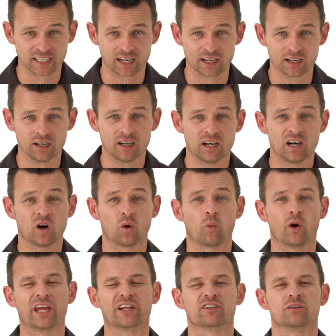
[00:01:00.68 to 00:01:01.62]
car
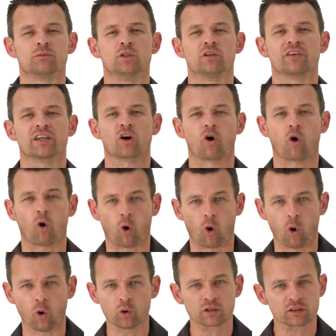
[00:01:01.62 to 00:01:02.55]
where you're removing
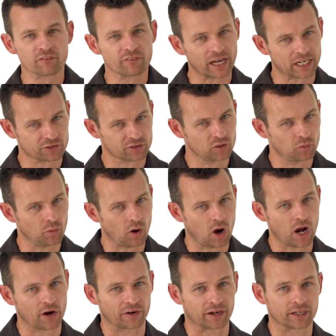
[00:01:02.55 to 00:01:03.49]
all the factory
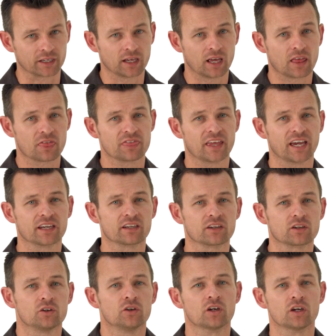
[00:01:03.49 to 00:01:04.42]
wiring, then
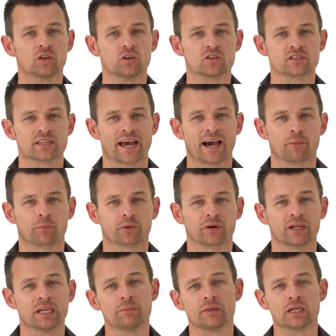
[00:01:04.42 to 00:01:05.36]
you can use our
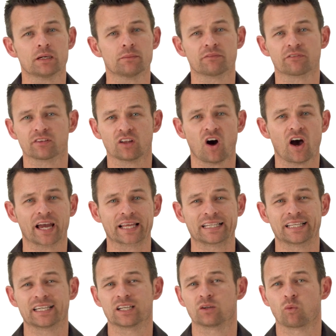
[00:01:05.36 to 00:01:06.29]
premium
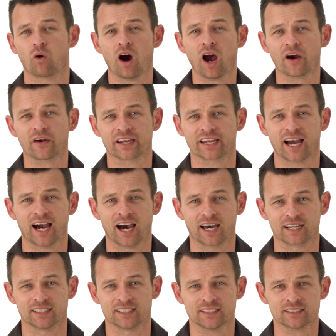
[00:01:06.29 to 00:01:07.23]
flying lead wiring
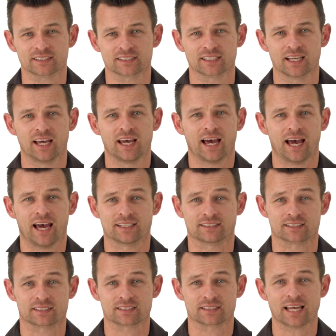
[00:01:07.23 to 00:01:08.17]
harness
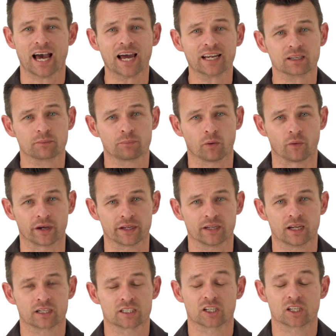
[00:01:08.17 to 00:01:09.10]
as a starting
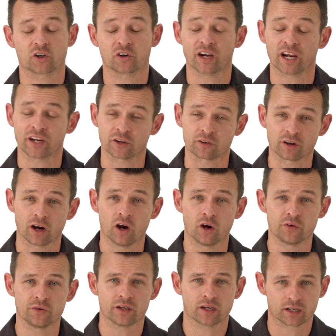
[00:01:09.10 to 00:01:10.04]
point to create your
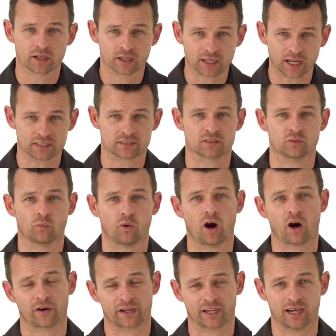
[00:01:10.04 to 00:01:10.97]
own custom
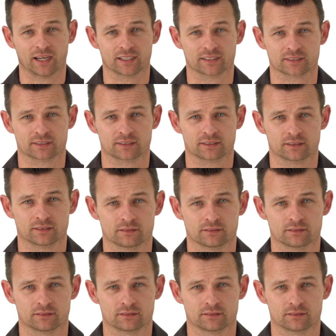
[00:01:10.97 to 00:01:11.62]
wiring harness.